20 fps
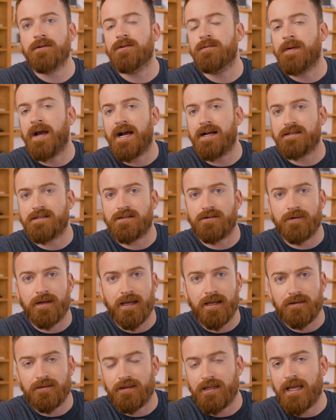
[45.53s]
who passed
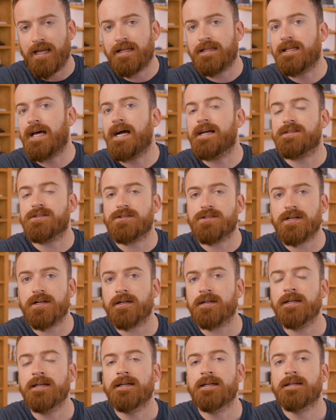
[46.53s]
away late last
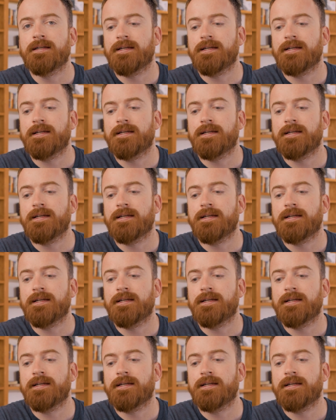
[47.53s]
year.